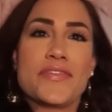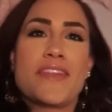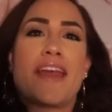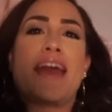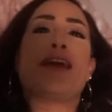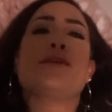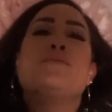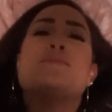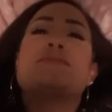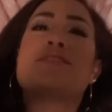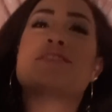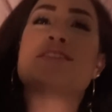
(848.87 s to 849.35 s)

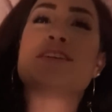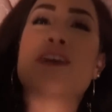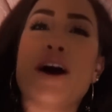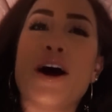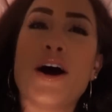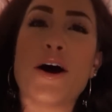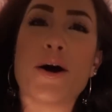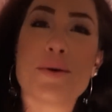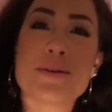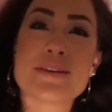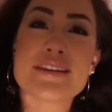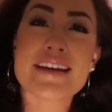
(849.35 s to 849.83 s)
I am
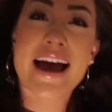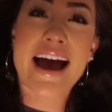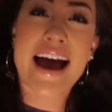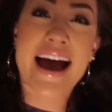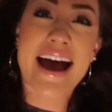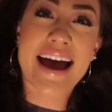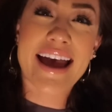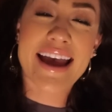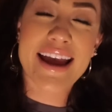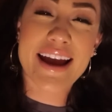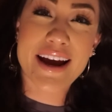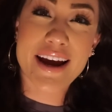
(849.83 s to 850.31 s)
so
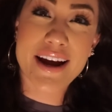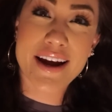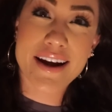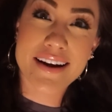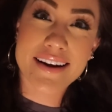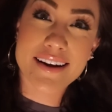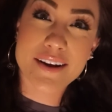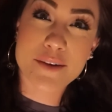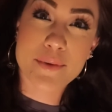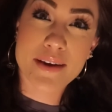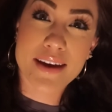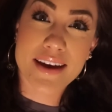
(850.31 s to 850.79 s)

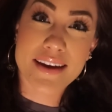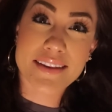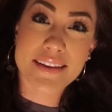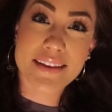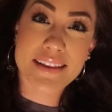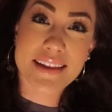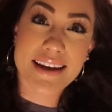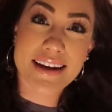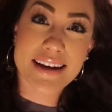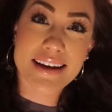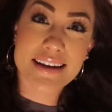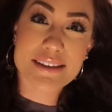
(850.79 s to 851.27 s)
tired. Oh my God, the
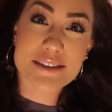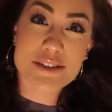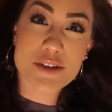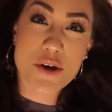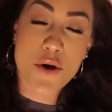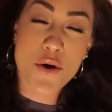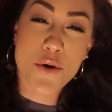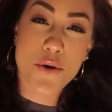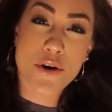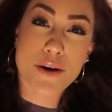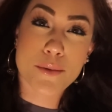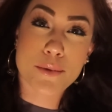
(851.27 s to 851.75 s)
lighting is
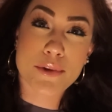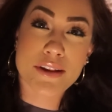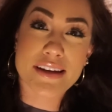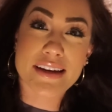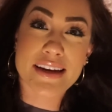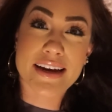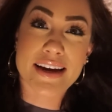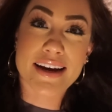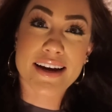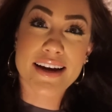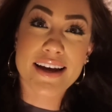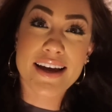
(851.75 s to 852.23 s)
horrible in
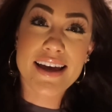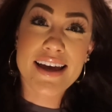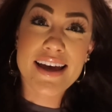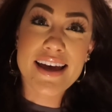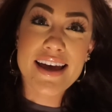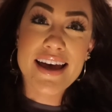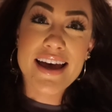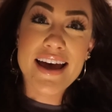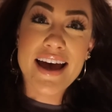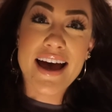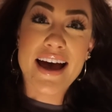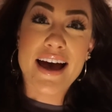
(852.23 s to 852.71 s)
here.
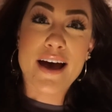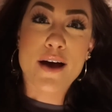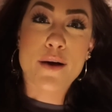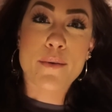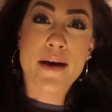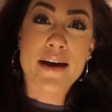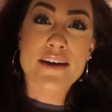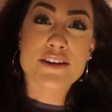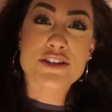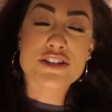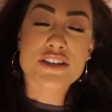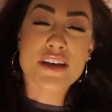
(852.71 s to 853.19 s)

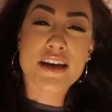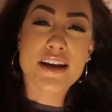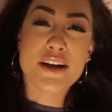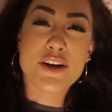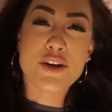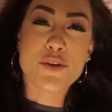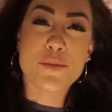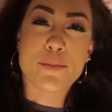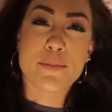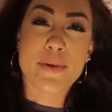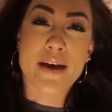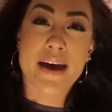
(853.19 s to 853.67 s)
I just got a
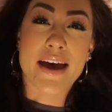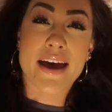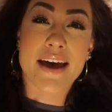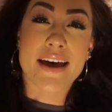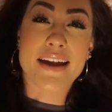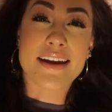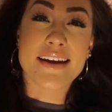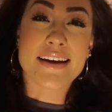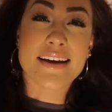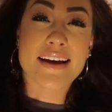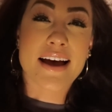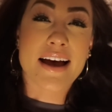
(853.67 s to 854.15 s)
new
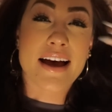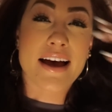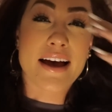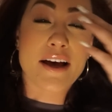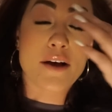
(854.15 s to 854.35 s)
bed